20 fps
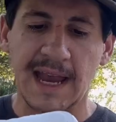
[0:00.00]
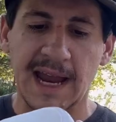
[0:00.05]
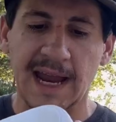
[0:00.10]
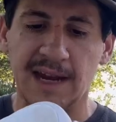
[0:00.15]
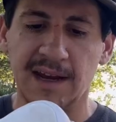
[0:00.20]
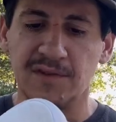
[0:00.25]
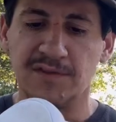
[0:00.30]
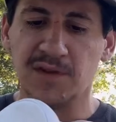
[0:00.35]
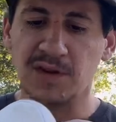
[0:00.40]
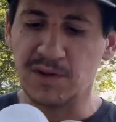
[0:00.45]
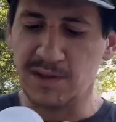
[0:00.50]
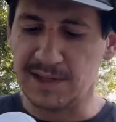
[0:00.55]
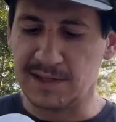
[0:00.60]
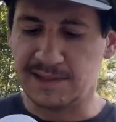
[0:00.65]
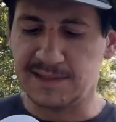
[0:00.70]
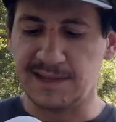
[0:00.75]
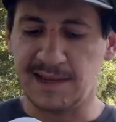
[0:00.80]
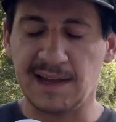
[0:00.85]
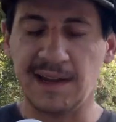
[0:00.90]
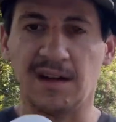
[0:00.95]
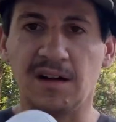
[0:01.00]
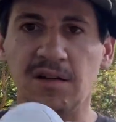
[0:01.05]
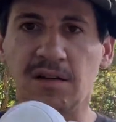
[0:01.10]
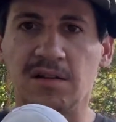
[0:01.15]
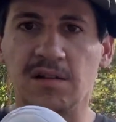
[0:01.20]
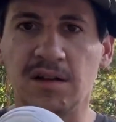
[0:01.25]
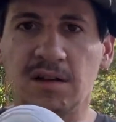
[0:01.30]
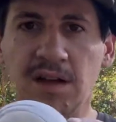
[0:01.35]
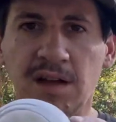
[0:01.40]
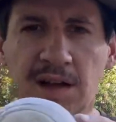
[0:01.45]
And if you can
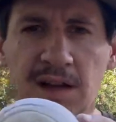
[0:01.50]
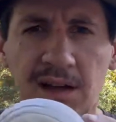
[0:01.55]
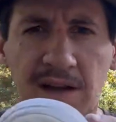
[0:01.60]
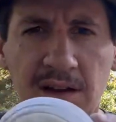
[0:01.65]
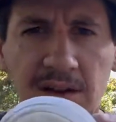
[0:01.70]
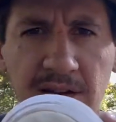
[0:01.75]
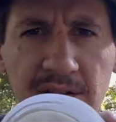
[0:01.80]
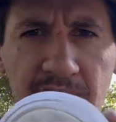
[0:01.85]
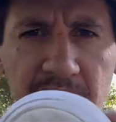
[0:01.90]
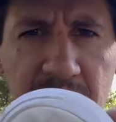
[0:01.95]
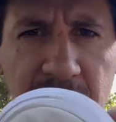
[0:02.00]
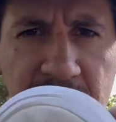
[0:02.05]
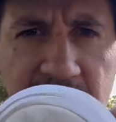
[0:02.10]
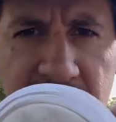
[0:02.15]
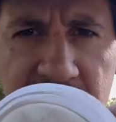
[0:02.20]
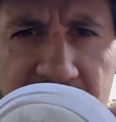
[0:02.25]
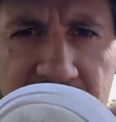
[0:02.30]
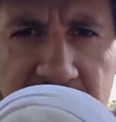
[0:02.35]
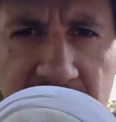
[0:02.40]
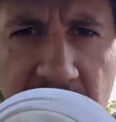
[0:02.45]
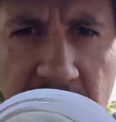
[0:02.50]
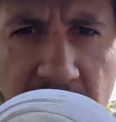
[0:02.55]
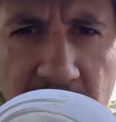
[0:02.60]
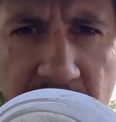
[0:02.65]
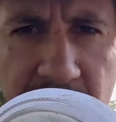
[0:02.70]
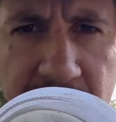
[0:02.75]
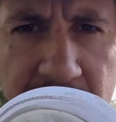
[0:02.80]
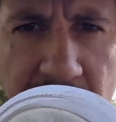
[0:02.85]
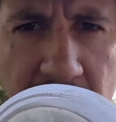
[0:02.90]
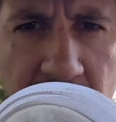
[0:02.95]
tell, I don't know if you can see it
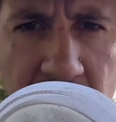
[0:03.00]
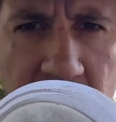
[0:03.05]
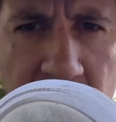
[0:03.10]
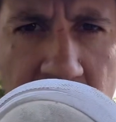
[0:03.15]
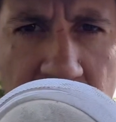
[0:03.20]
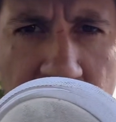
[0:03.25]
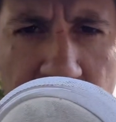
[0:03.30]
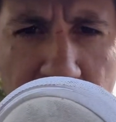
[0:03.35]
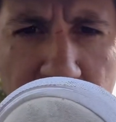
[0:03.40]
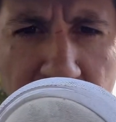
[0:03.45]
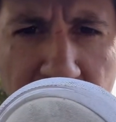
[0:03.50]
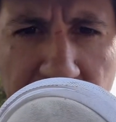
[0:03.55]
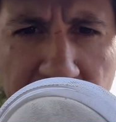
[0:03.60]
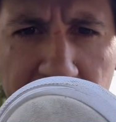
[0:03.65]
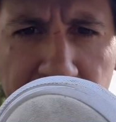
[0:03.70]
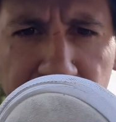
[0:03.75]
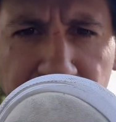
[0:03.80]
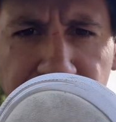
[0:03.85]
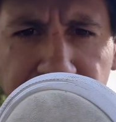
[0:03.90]
right there, but